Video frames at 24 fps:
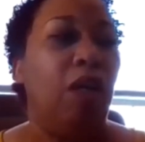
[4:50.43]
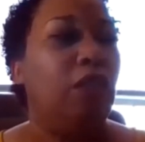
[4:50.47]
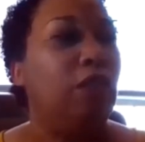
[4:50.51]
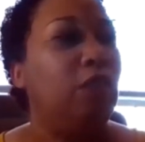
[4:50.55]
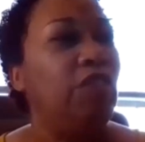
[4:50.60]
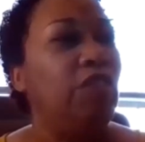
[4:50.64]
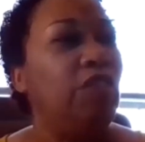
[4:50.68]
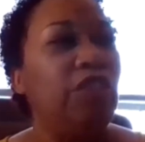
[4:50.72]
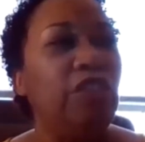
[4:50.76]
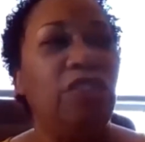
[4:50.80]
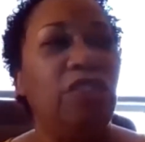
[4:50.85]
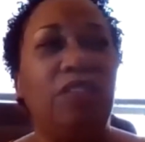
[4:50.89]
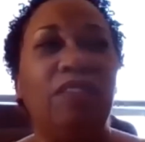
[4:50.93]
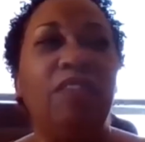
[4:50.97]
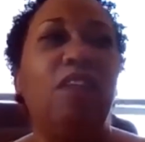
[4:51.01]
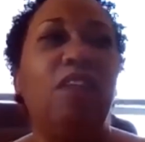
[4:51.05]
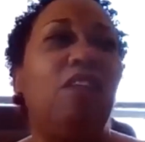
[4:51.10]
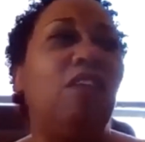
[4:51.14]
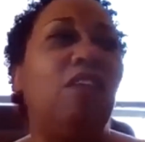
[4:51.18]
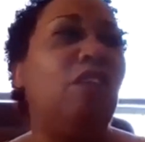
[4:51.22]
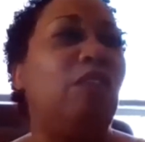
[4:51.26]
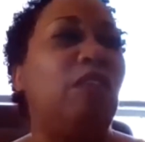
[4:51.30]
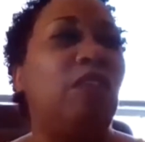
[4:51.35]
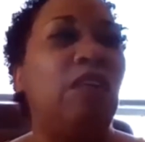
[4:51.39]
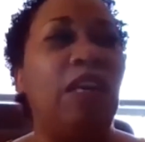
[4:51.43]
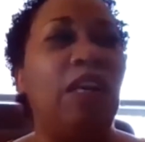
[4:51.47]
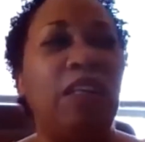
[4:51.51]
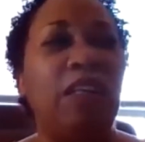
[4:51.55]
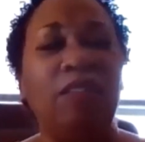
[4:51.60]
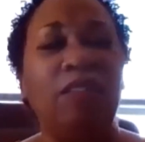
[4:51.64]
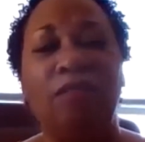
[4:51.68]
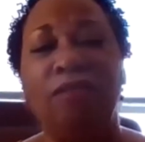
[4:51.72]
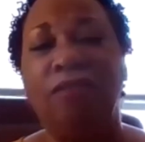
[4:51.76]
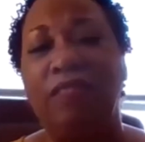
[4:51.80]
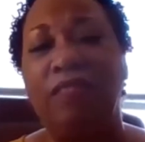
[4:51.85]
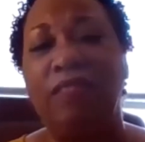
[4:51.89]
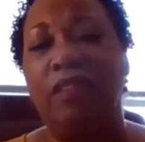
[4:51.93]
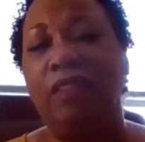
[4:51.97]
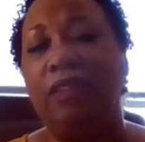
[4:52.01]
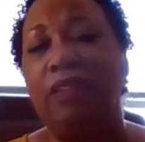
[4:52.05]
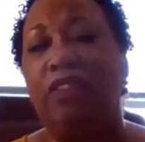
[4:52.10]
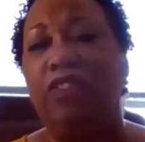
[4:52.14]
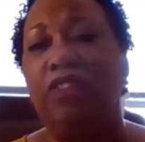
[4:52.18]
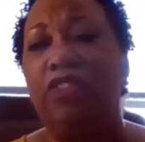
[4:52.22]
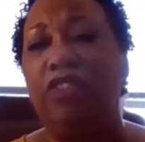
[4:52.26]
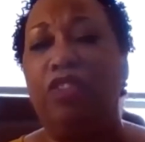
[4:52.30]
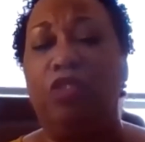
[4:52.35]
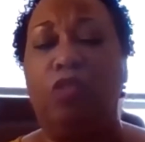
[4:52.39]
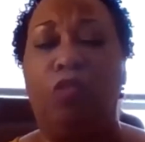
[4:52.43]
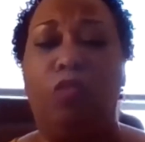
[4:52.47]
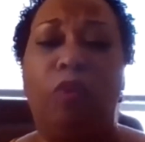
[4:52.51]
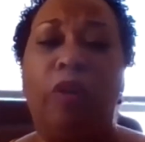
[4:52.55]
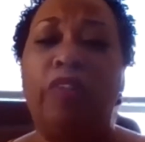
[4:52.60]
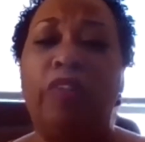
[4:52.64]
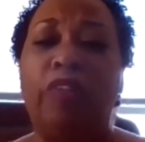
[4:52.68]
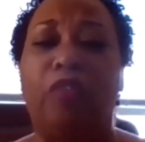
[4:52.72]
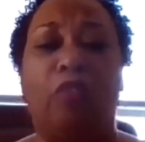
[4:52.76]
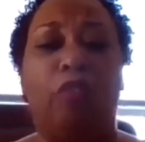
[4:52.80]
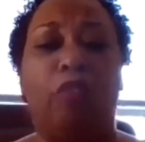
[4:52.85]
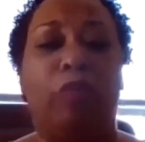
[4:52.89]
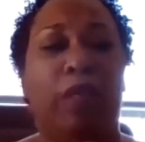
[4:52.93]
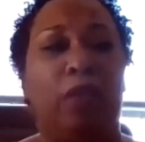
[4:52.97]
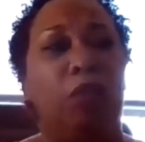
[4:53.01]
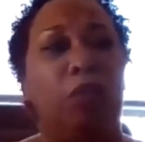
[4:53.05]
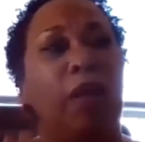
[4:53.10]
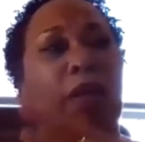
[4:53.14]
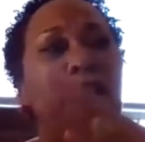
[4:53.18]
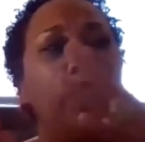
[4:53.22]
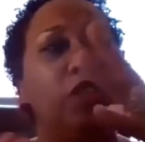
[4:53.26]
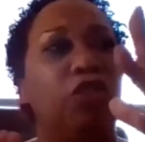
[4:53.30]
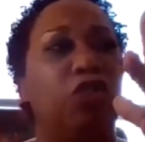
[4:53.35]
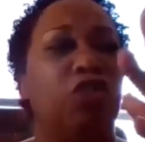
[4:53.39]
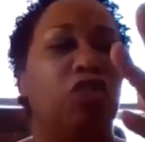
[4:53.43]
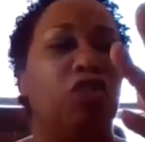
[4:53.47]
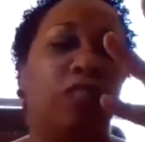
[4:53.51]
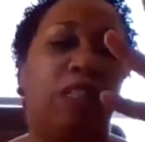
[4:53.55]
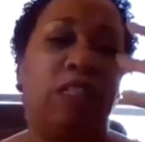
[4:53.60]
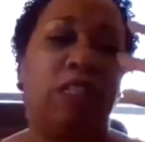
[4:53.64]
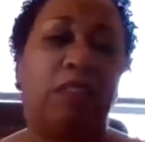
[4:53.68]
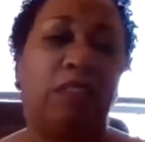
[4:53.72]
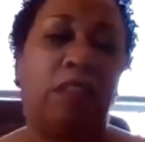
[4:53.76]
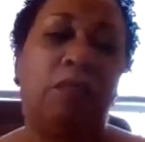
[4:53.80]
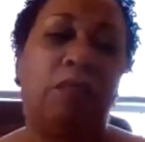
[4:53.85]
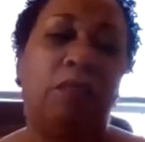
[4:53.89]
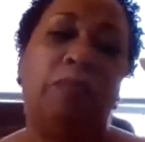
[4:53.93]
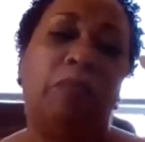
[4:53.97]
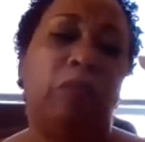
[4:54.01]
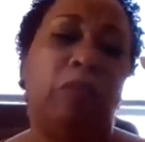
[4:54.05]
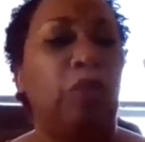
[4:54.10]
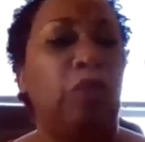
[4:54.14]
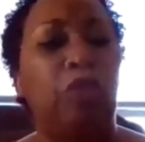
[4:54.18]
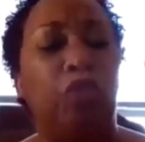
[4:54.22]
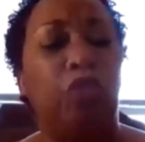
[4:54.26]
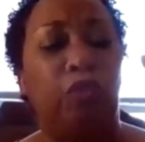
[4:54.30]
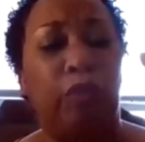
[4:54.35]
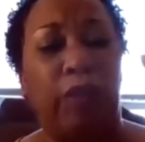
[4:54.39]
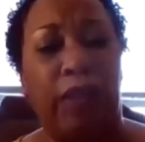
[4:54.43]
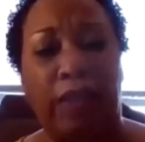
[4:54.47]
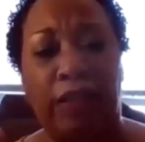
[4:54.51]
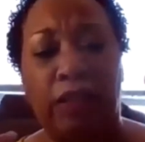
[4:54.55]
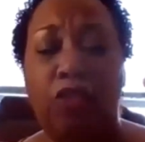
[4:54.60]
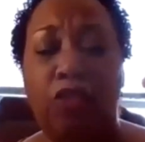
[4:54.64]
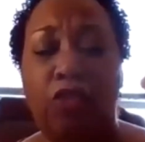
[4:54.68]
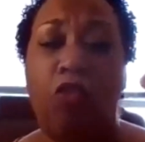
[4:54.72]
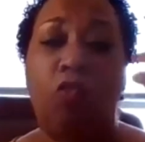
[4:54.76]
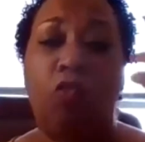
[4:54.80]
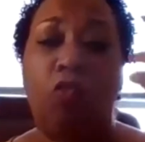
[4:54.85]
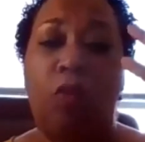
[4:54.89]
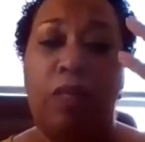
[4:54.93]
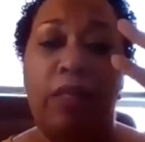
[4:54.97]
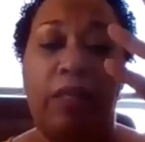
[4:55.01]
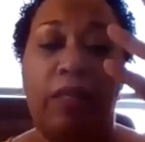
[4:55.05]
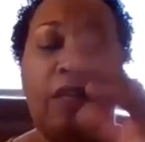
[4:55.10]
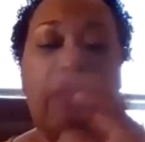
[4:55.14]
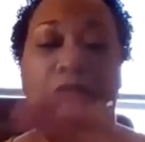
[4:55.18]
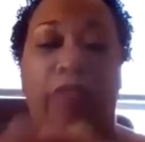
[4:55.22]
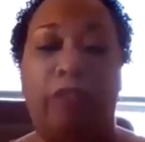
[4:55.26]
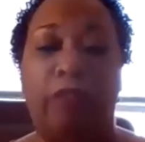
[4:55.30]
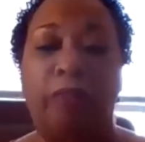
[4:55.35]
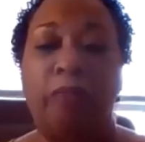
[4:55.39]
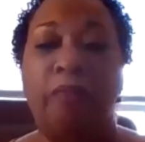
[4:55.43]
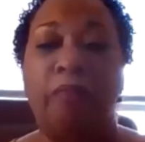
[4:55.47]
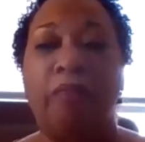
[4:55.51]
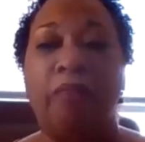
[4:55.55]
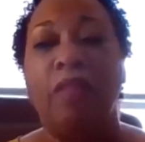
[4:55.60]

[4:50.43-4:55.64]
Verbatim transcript: You just, no, I don't think you should wear the red. Why don't you get the blue dress or whatever?